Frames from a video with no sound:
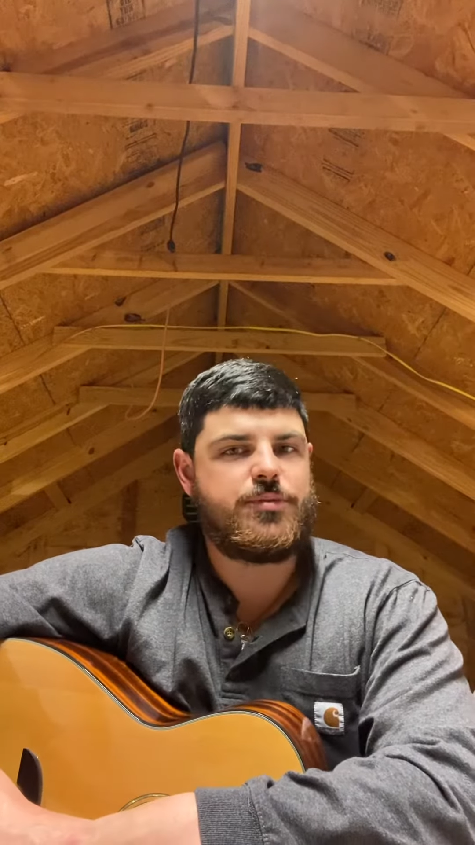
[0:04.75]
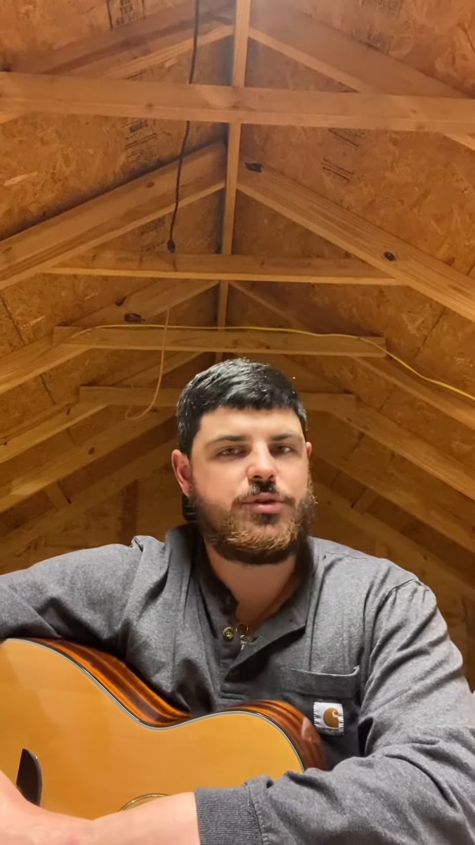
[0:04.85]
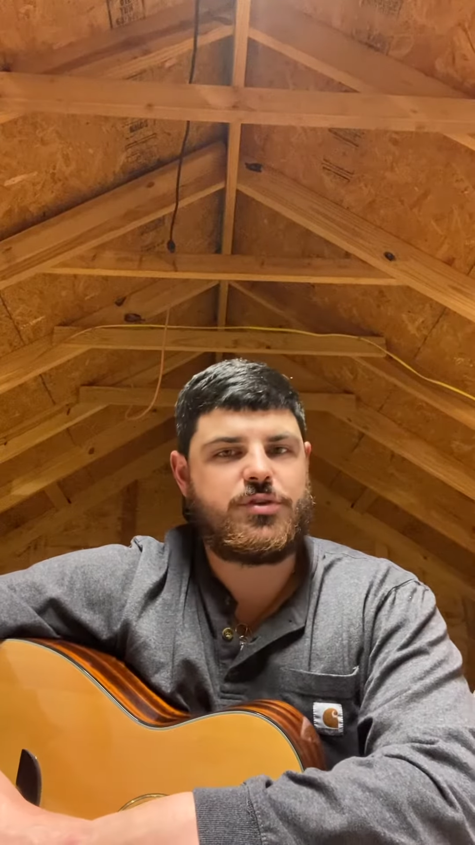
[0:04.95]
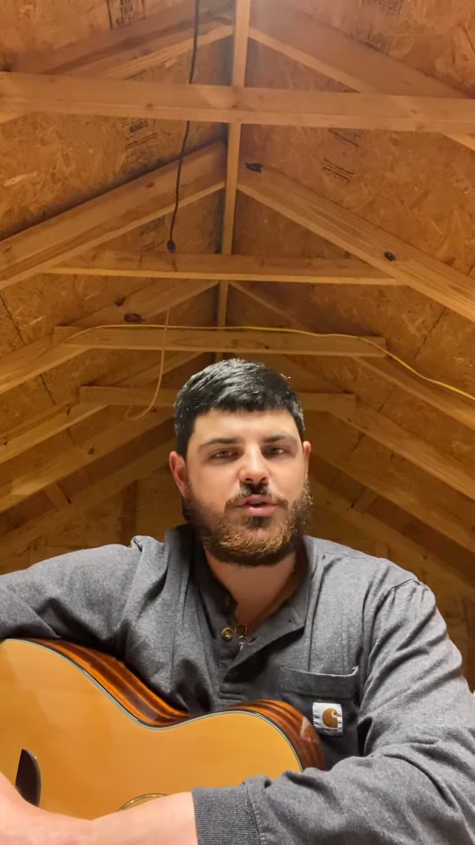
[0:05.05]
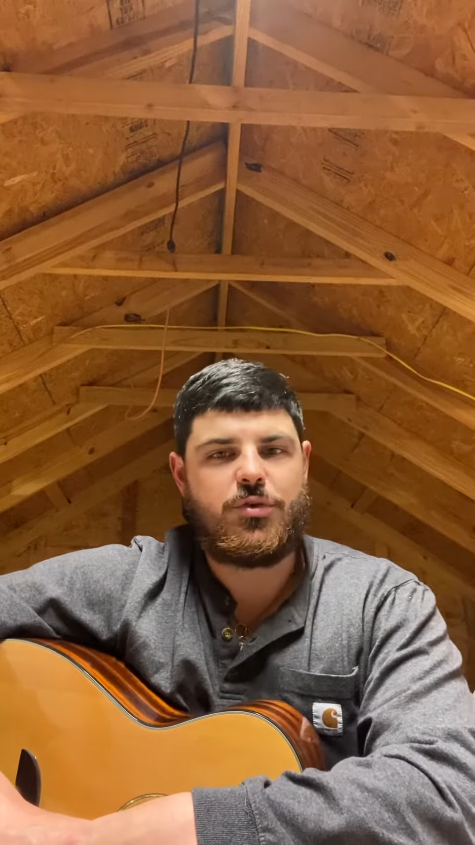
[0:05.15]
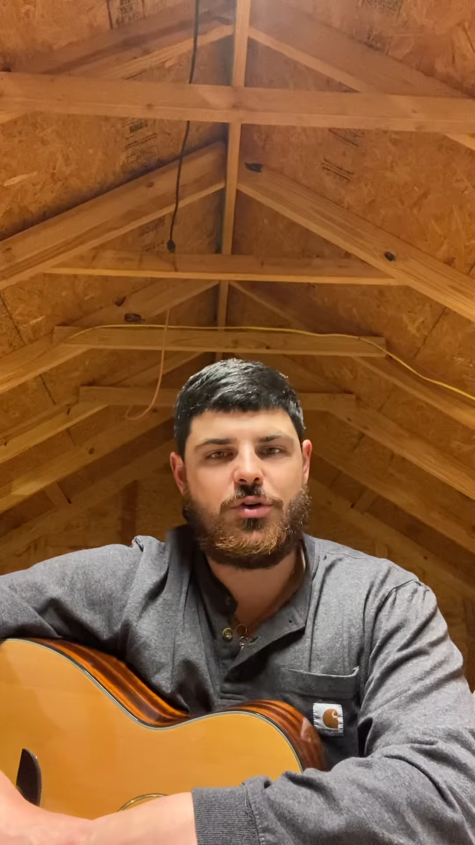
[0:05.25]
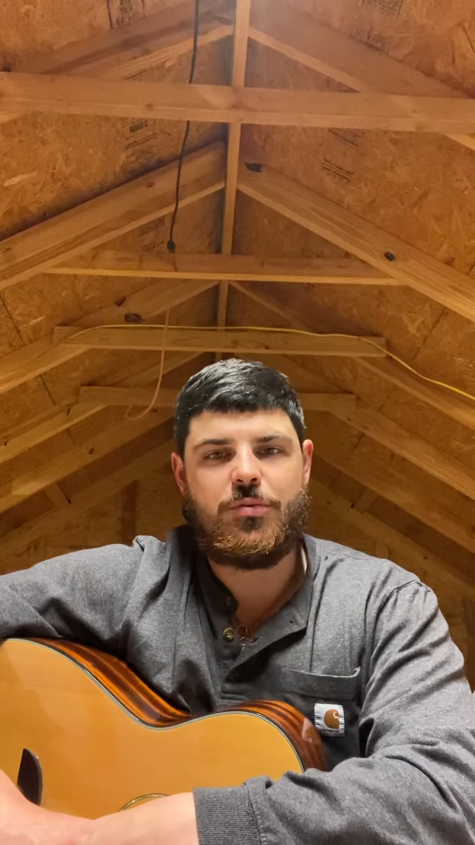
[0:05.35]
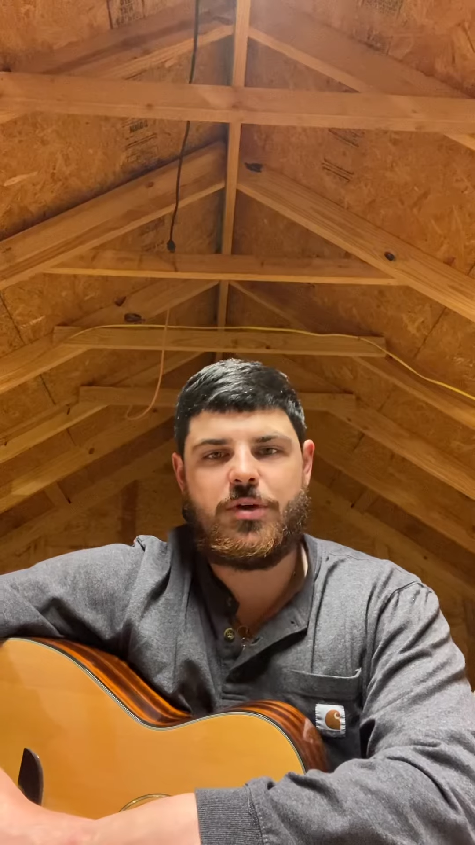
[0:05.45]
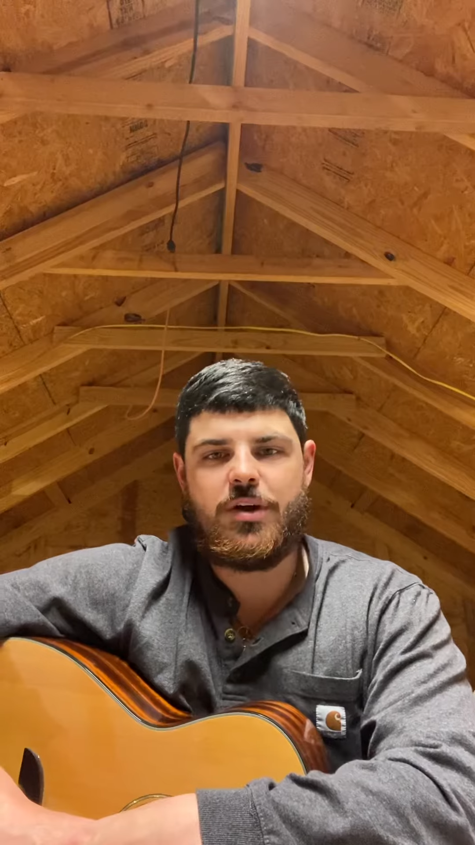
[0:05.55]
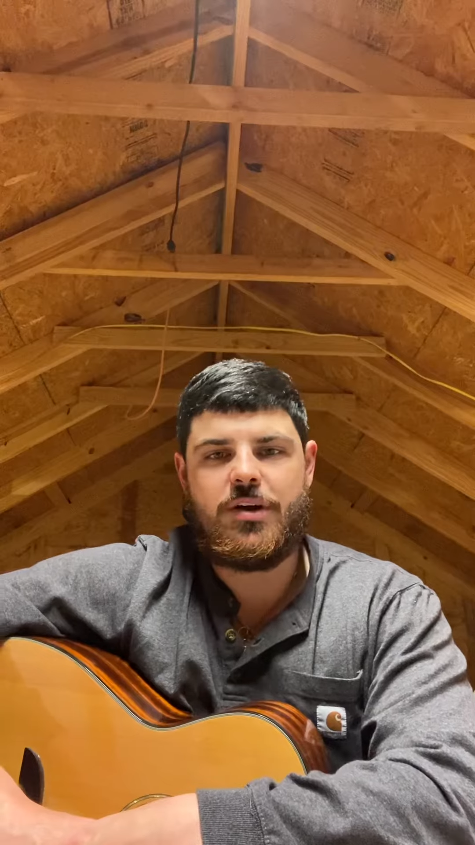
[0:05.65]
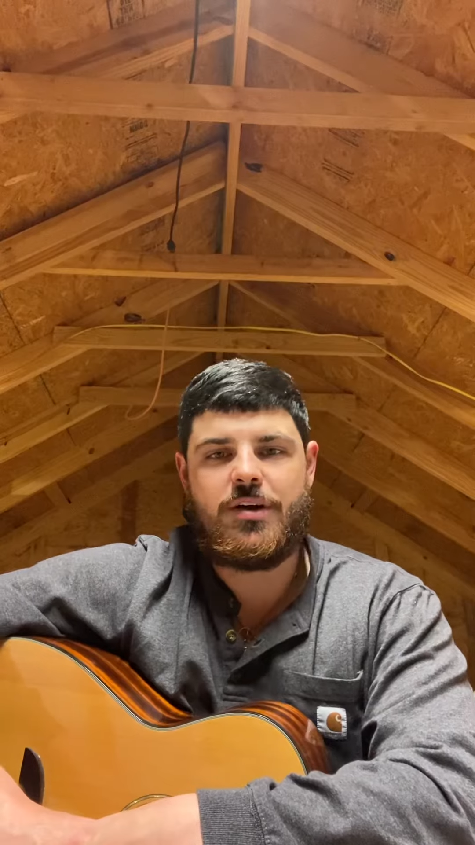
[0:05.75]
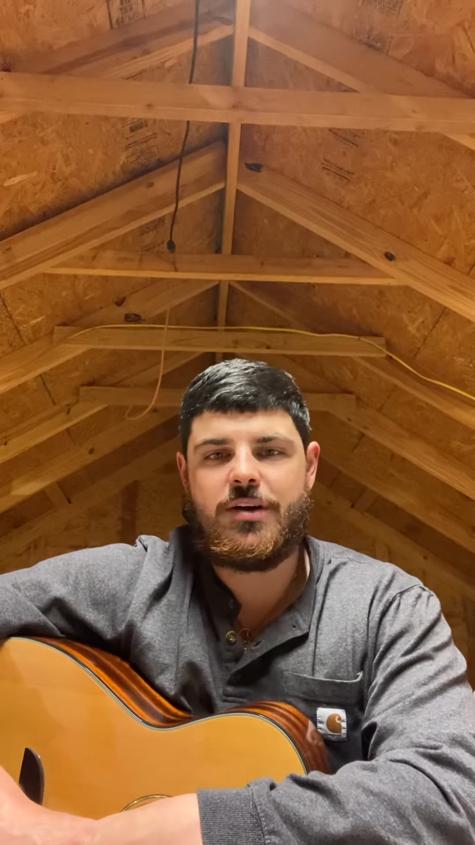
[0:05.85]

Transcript: music room here.